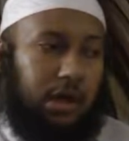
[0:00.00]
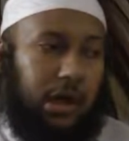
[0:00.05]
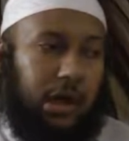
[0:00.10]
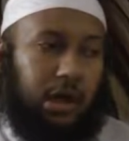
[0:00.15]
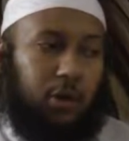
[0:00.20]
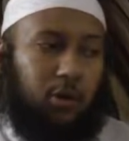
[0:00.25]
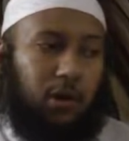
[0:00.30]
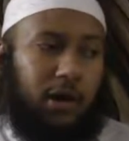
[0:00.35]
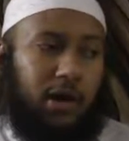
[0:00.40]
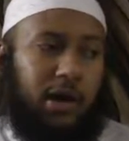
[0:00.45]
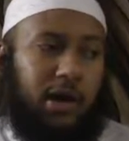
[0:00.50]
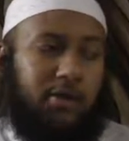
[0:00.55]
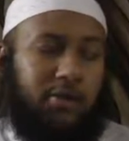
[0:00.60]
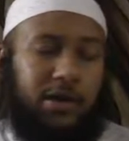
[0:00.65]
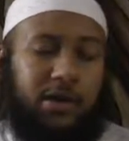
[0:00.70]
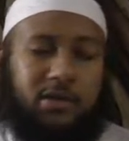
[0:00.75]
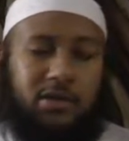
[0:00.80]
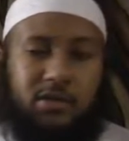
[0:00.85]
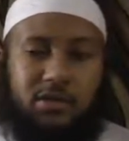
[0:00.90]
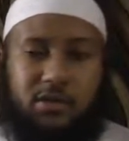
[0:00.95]
Al-wala
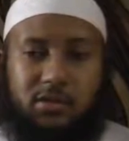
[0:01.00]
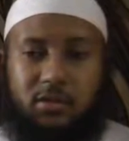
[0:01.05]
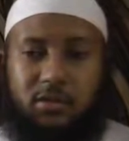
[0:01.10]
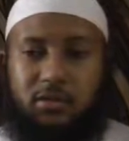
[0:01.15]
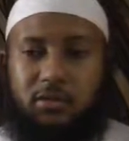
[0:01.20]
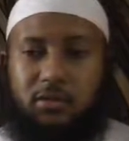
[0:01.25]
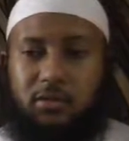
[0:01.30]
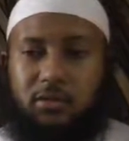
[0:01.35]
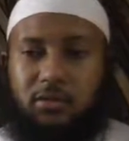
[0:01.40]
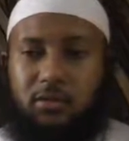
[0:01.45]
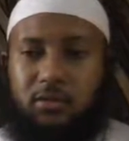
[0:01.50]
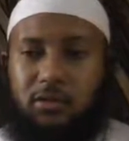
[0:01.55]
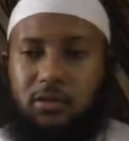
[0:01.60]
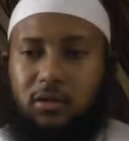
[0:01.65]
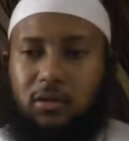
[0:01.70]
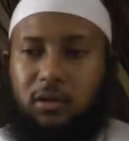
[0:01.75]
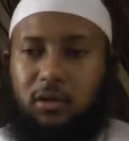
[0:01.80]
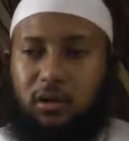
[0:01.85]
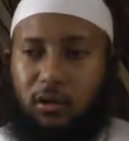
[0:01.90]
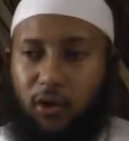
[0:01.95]
means
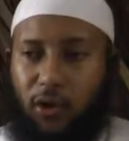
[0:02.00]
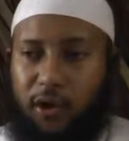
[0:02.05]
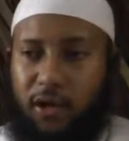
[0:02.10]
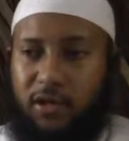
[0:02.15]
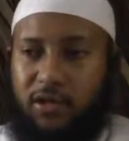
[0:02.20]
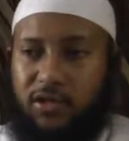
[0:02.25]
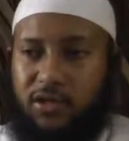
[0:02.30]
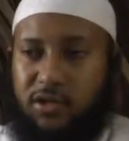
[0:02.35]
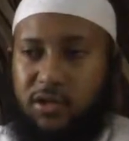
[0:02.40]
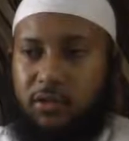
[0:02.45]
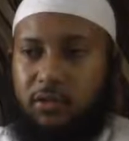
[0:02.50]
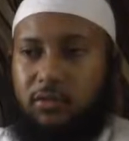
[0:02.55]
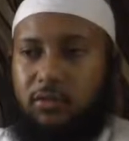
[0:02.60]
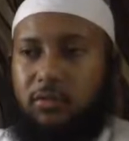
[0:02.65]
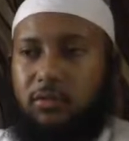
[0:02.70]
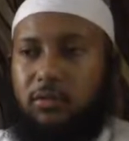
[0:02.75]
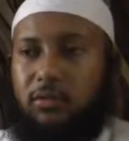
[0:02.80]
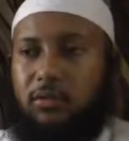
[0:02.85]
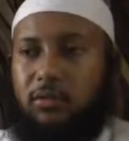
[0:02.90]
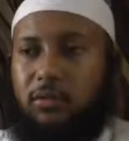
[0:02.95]
loyalty,
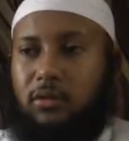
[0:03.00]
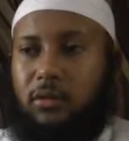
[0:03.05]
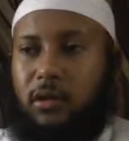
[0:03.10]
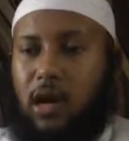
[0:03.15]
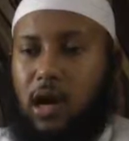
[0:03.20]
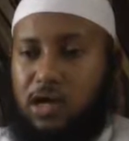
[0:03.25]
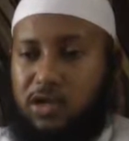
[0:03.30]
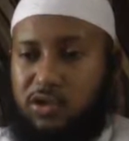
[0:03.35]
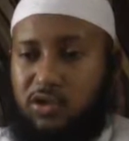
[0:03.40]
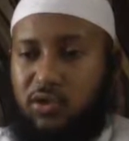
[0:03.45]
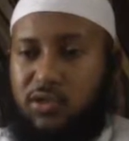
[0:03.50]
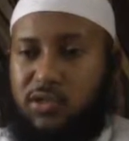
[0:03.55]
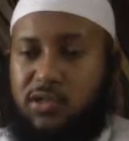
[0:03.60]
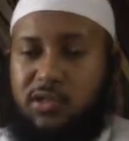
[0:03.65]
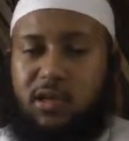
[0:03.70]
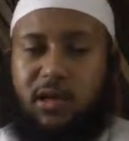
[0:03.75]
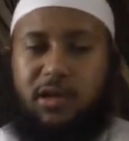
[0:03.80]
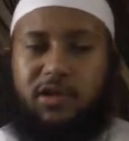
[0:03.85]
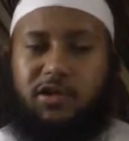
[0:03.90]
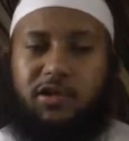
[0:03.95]

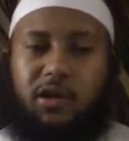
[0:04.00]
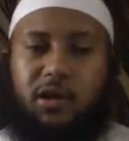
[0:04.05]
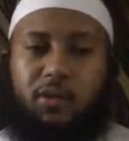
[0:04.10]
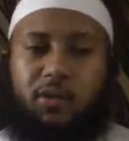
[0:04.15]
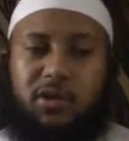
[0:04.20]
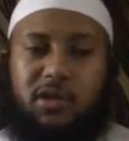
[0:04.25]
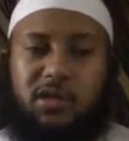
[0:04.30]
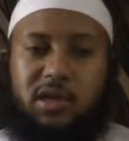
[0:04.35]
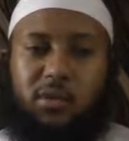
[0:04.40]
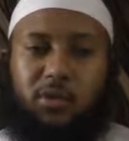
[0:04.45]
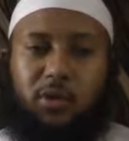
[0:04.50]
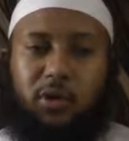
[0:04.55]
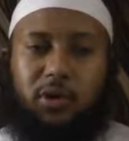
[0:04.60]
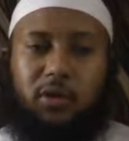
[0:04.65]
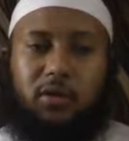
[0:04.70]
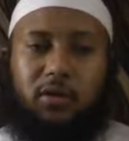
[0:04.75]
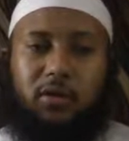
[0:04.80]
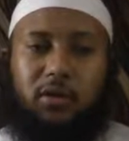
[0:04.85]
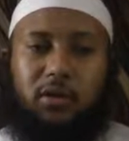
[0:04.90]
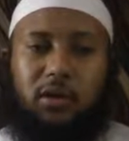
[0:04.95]
association with
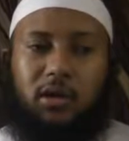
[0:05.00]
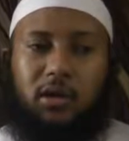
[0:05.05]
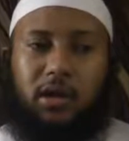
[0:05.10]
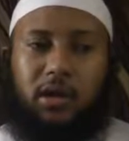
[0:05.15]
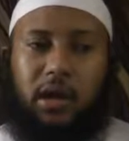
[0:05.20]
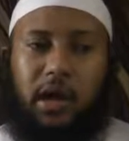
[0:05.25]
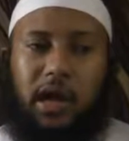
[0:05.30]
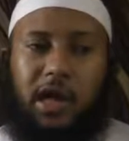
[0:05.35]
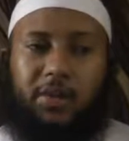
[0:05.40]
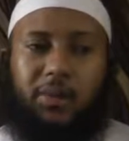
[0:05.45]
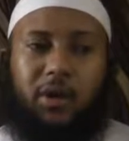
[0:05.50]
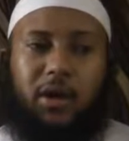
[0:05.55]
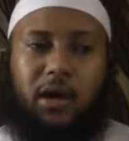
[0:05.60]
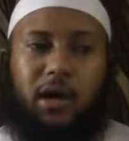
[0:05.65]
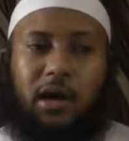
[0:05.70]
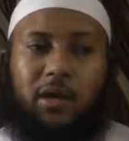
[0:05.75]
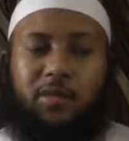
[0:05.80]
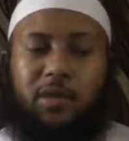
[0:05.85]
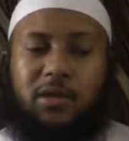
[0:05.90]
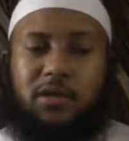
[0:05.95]
someone.
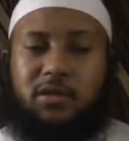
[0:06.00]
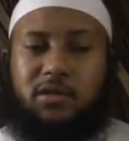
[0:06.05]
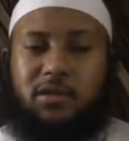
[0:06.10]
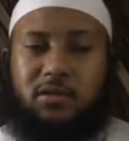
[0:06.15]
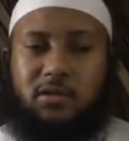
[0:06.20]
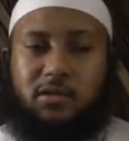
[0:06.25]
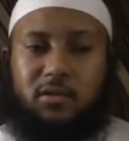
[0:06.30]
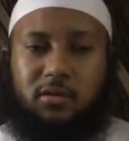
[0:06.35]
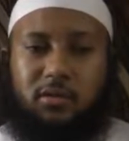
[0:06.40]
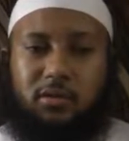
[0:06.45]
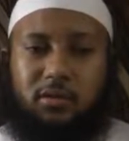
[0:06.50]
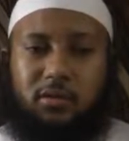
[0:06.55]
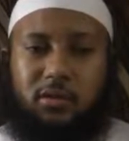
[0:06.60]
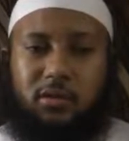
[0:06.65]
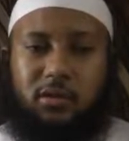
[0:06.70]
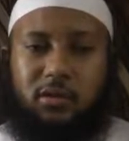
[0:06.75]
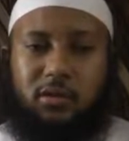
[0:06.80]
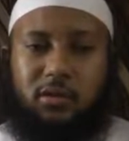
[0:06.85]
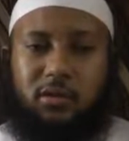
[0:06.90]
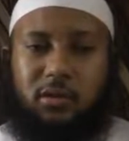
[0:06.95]
Al-bara means
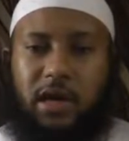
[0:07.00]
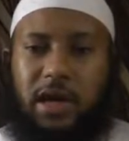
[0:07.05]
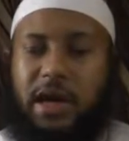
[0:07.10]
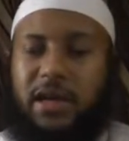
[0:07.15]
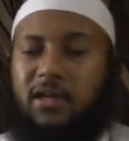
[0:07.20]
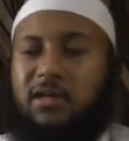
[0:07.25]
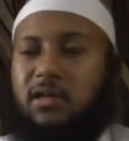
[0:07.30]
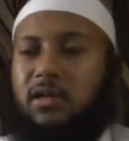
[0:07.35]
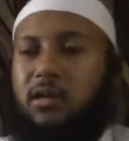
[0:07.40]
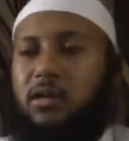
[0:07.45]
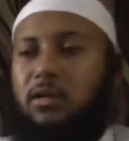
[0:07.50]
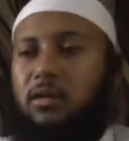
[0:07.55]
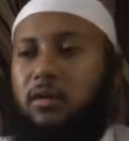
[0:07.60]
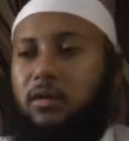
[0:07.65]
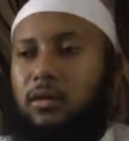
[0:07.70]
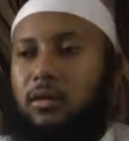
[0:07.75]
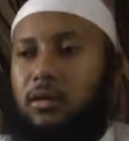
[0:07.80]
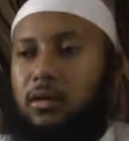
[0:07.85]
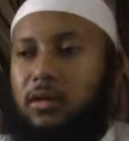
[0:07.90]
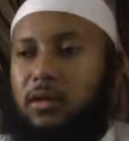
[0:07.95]
hating,
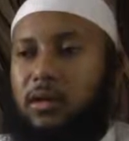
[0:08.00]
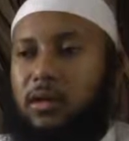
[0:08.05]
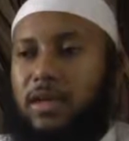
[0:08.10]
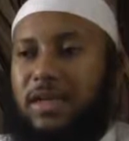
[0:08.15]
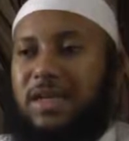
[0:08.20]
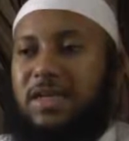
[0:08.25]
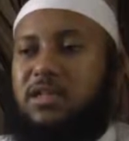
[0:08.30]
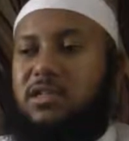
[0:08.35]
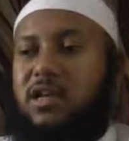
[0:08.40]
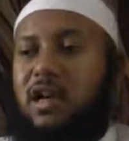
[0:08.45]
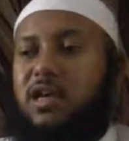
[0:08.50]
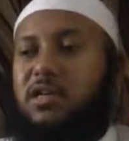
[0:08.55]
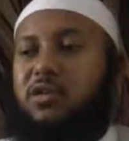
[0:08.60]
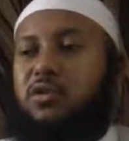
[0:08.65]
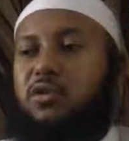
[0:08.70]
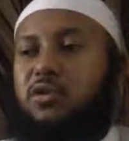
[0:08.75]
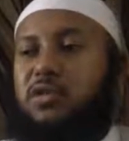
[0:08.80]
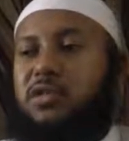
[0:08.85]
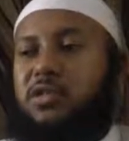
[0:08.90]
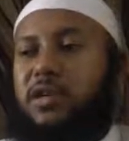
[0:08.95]

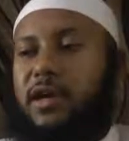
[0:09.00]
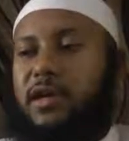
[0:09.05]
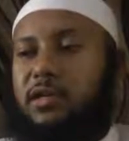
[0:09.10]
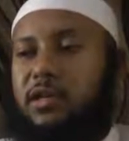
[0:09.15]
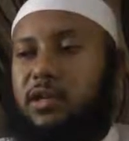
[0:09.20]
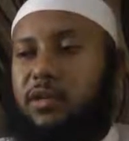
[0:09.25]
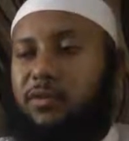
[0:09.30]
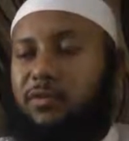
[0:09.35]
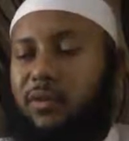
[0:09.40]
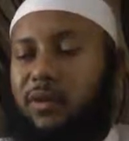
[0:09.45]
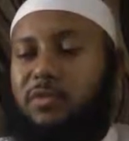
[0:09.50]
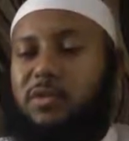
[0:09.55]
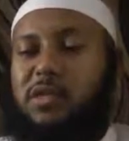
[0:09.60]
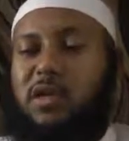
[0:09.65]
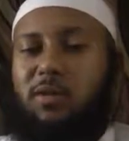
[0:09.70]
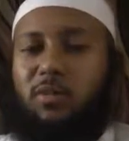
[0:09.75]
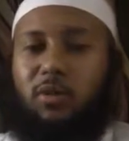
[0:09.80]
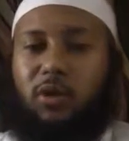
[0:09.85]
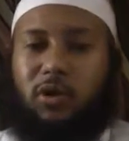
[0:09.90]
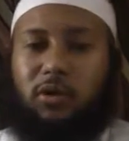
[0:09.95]
disassociating from
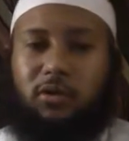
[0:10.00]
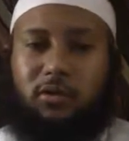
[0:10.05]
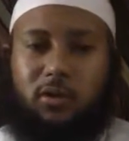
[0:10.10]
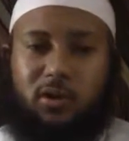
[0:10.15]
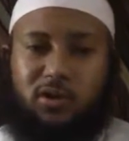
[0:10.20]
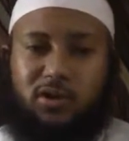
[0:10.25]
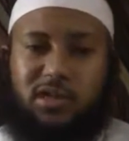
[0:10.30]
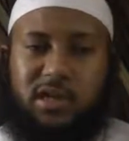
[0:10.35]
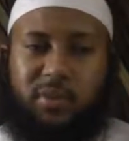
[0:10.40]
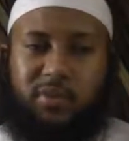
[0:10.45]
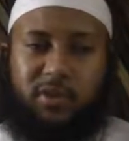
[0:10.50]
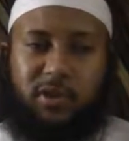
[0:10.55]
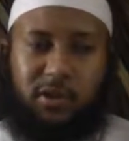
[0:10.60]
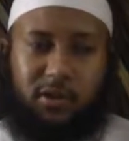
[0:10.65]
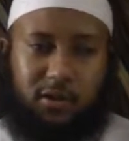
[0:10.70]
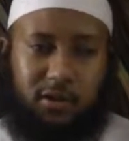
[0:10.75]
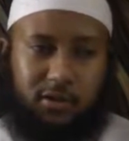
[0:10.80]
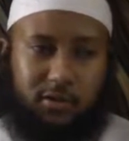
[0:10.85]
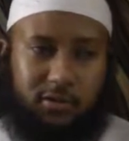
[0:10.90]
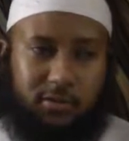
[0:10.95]
someone or
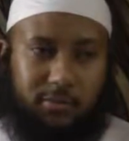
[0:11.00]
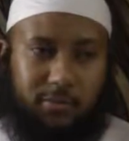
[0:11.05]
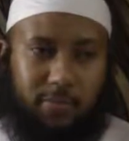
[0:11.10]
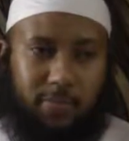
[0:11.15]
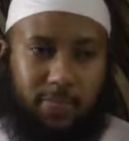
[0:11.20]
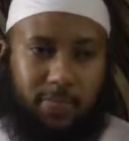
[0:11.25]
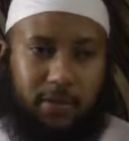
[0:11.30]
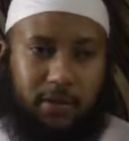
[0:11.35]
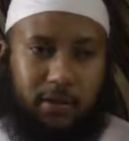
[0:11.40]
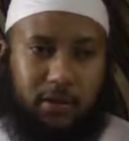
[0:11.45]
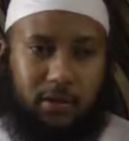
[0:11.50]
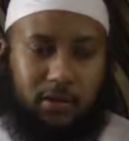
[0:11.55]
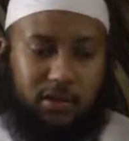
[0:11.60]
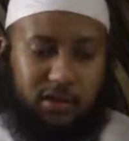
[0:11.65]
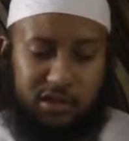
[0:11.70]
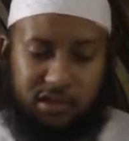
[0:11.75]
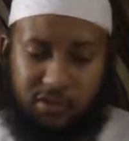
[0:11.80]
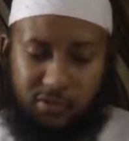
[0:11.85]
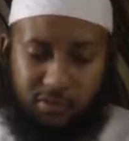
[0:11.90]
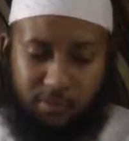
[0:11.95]
something.
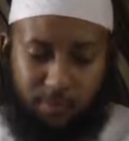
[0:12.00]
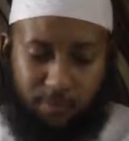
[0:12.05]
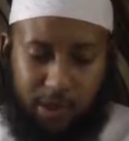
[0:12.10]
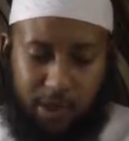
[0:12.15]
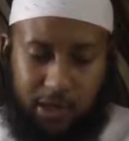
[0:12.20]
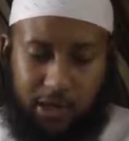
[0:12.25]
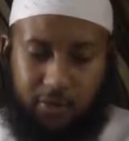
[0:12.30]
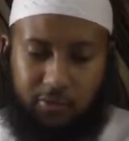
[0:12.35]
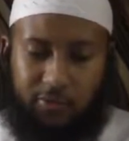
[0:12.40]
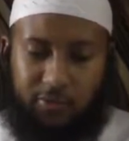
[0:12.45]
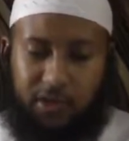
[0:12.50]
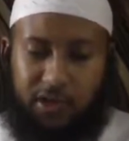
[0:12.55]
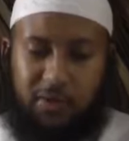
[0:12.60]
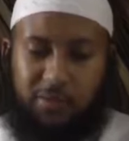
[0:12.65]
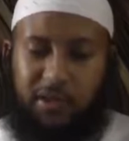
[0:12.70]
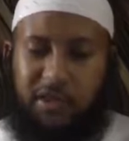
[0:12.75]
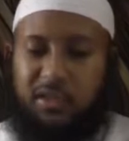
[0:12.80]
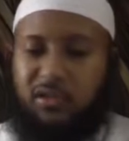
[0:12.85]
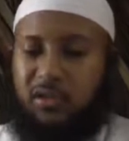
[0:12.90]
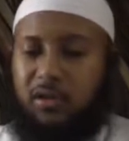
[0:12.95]
This is a main
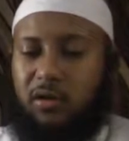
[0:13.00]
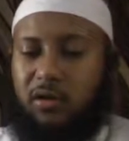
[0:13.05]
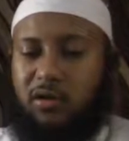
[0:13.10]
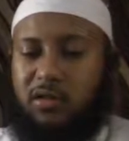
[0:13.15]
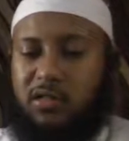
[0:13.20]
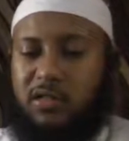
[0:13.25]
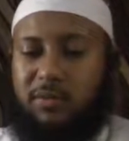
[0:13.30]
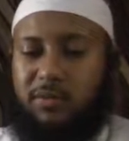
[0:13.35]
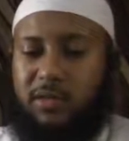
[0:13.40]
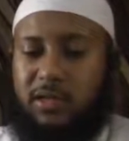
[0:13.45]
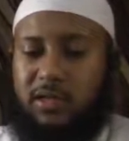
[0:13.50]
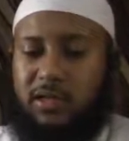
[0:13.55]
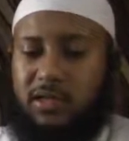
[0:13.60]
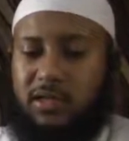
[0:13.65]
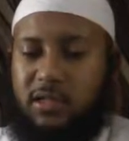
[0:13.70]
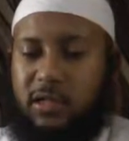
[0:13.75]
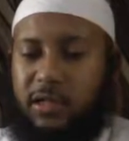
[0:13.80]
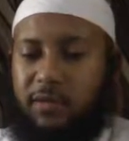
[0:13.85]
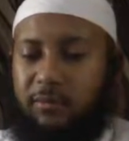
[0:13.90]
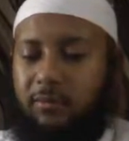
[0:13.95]
fundamental concept in
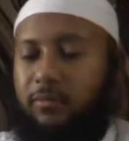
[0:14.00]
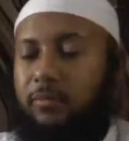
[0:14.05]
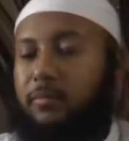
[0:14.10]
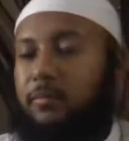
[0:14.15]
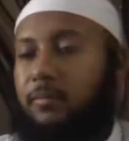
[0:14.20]
Islam.